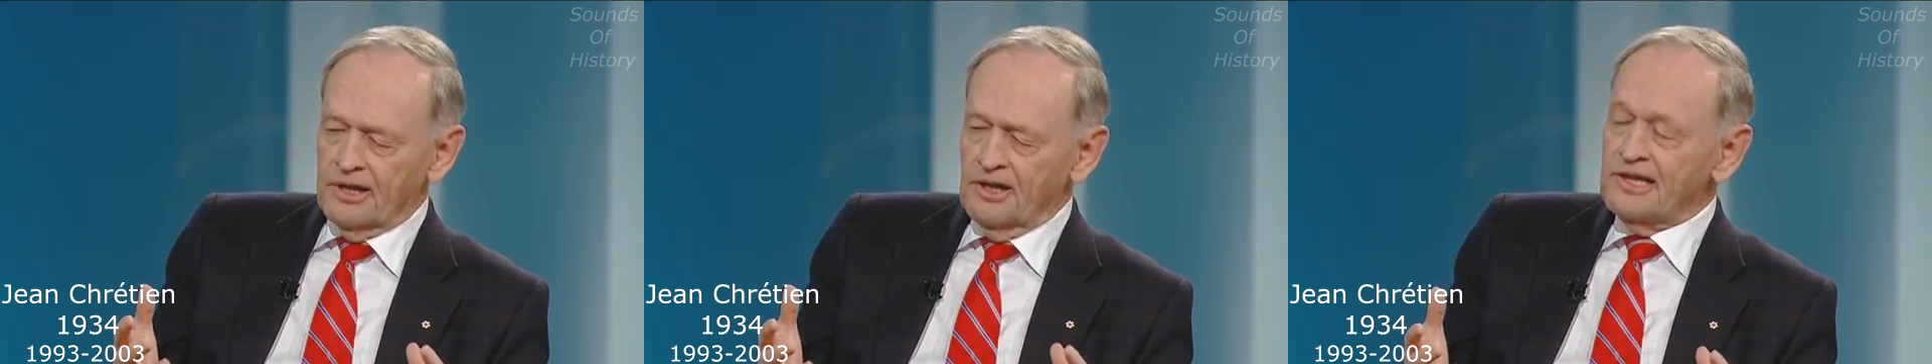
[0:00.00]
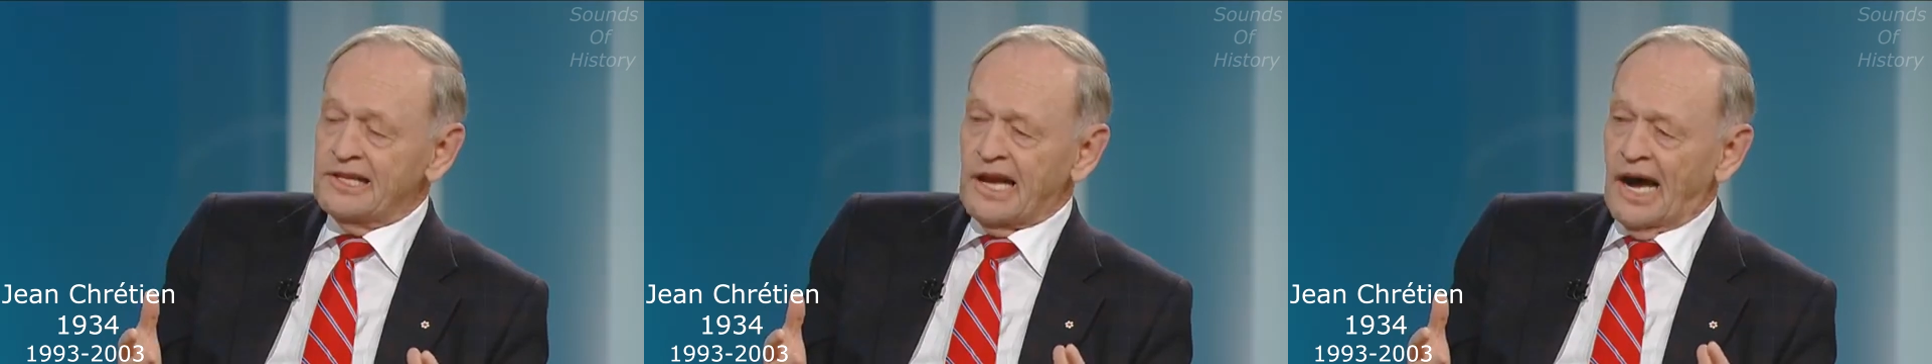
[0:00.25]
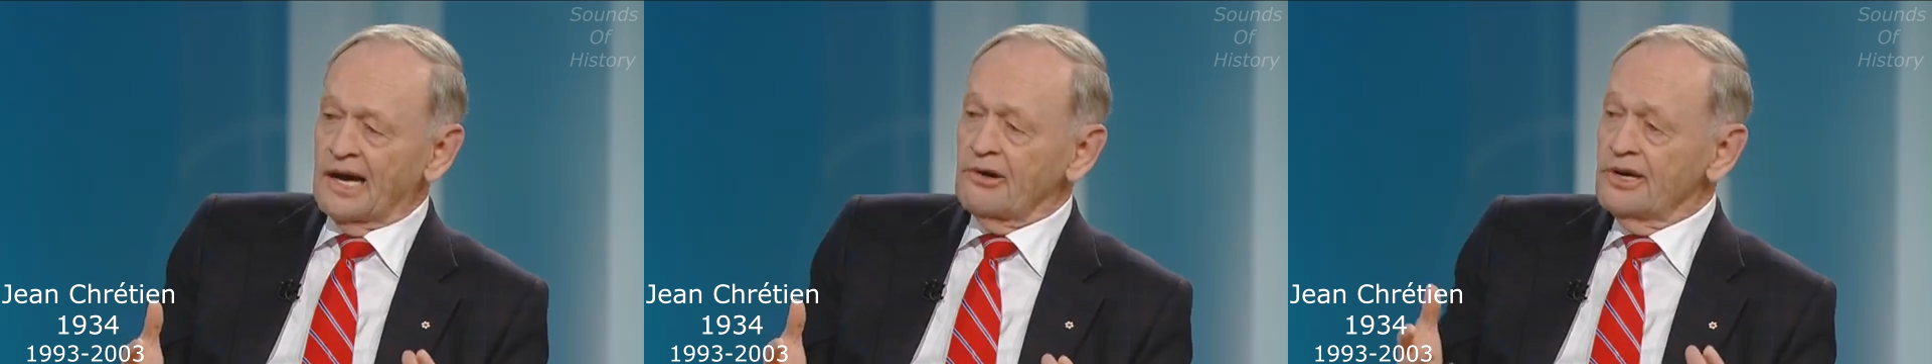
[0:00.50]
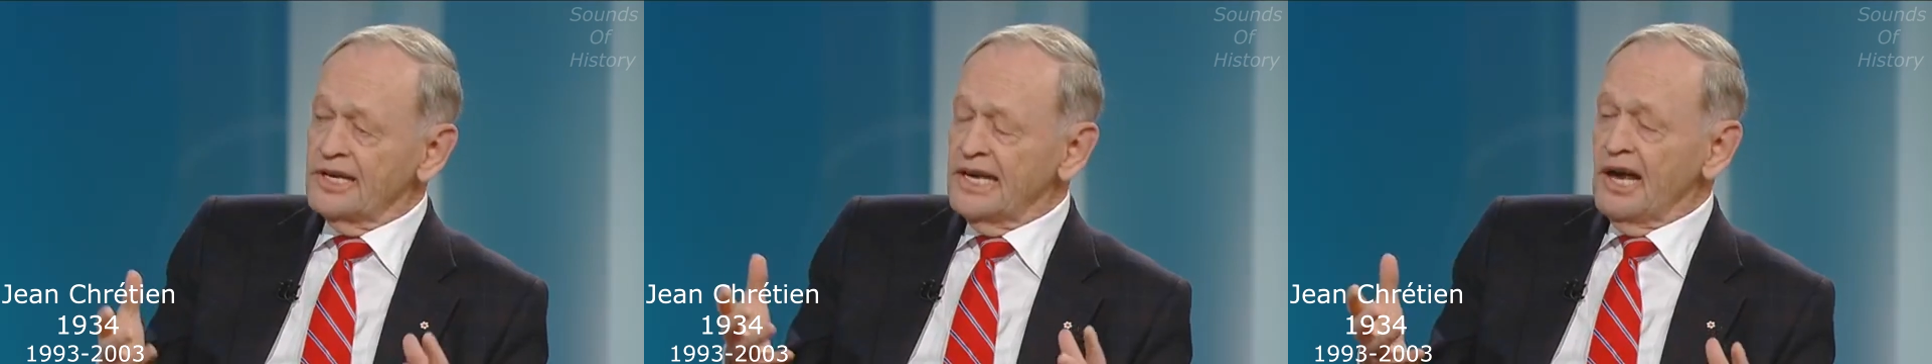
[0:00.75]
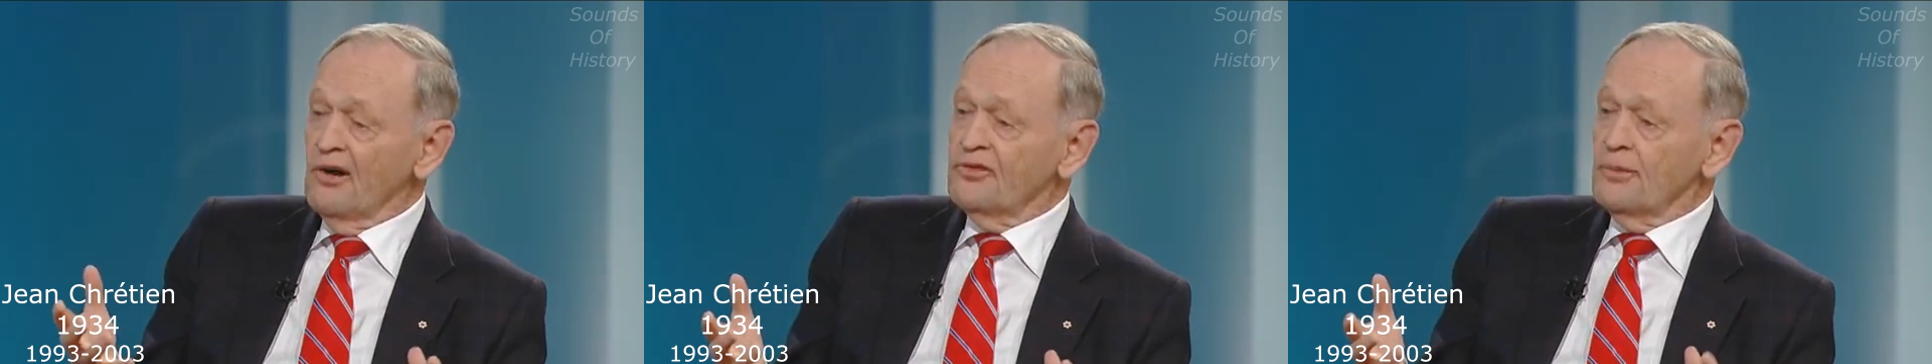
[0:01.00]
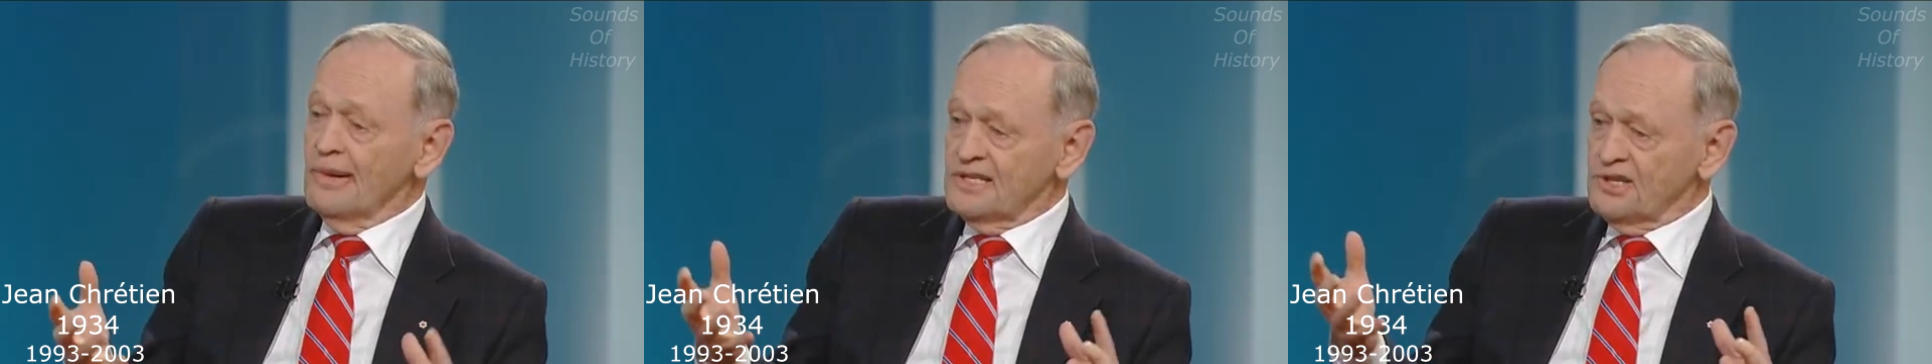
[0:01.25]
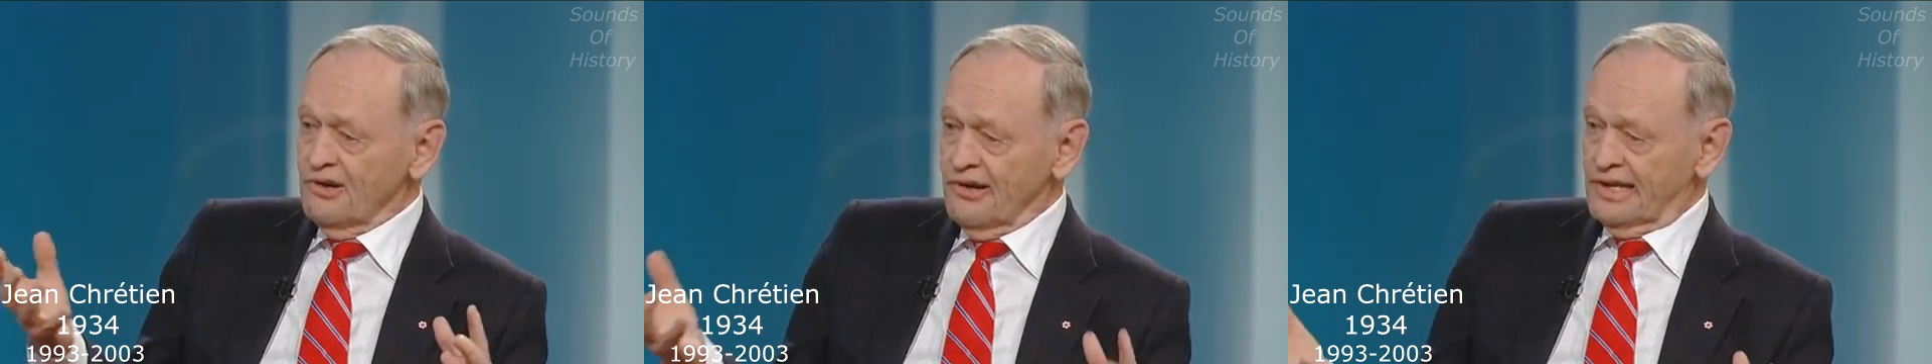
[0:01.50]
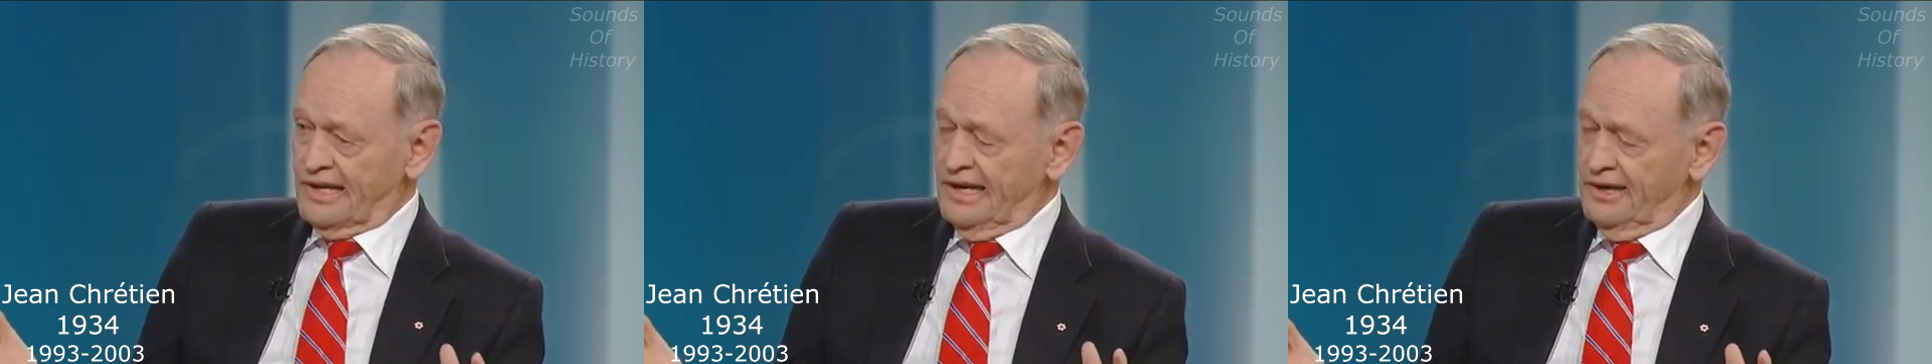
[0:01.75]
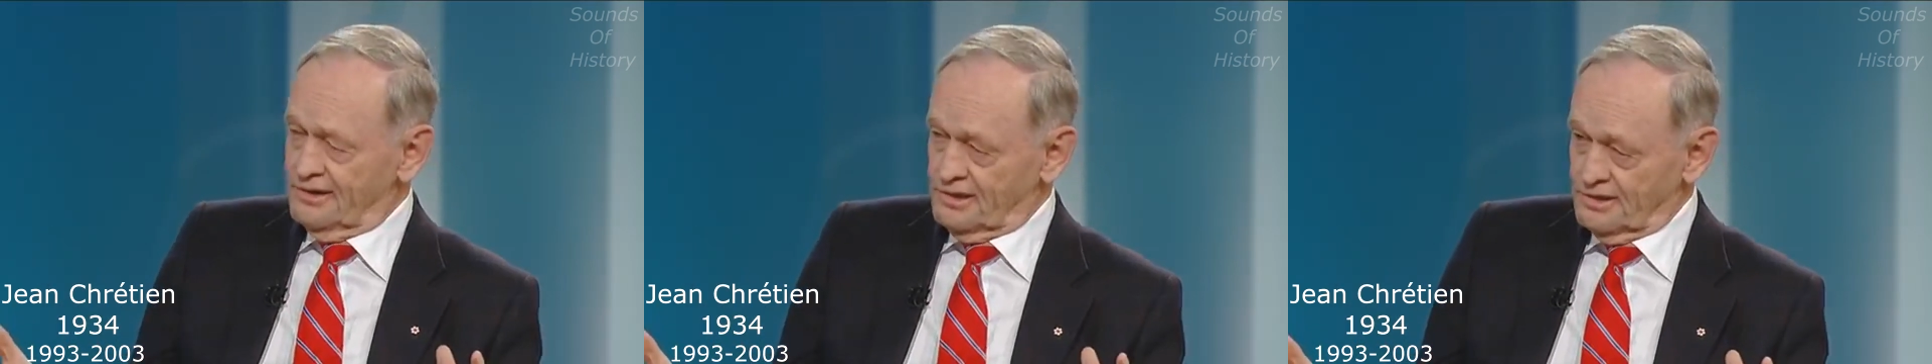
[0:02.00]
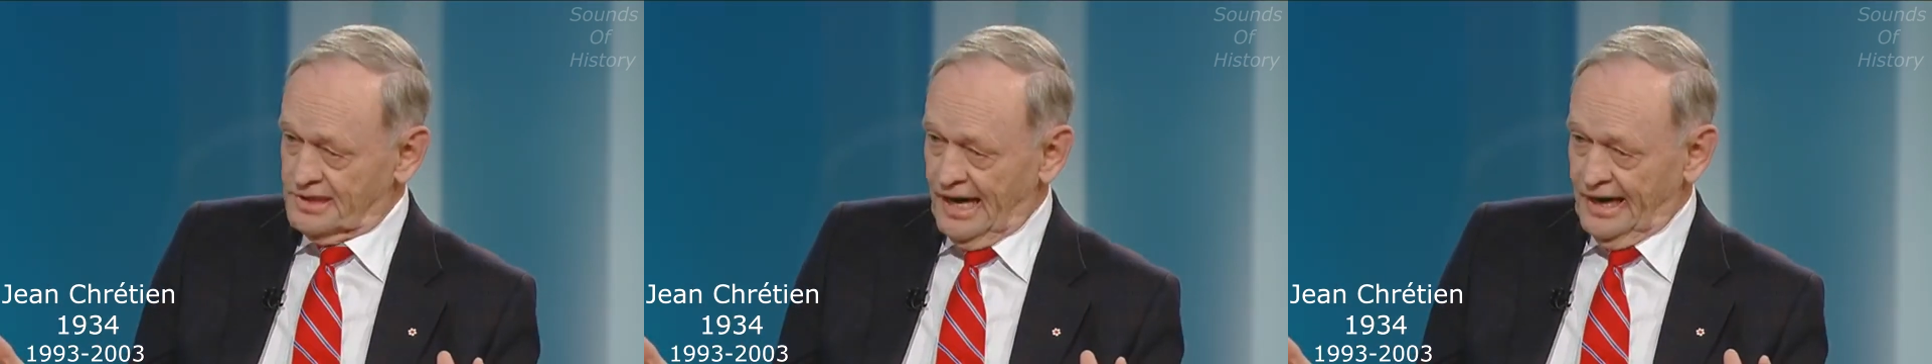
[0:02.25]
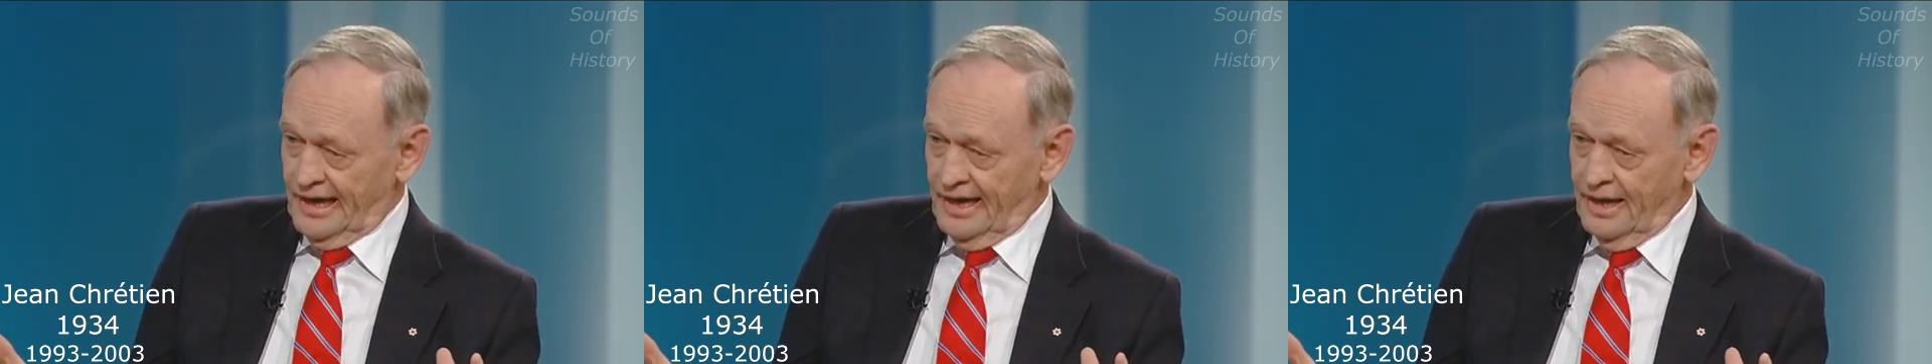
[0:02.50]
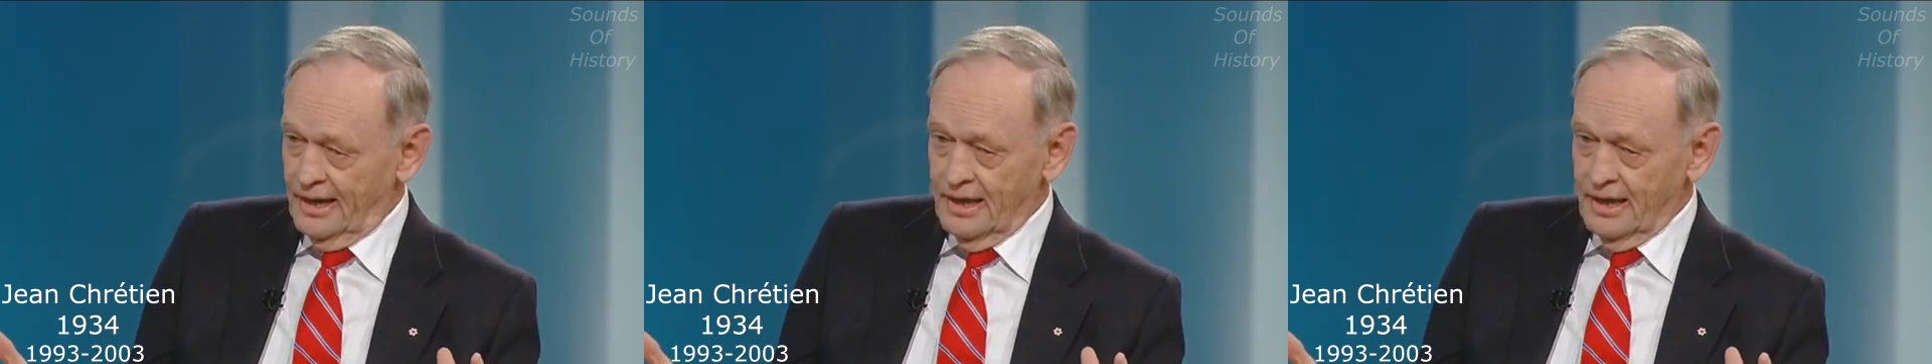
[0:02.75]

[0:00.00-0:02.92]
the tyranny of the majority in a society.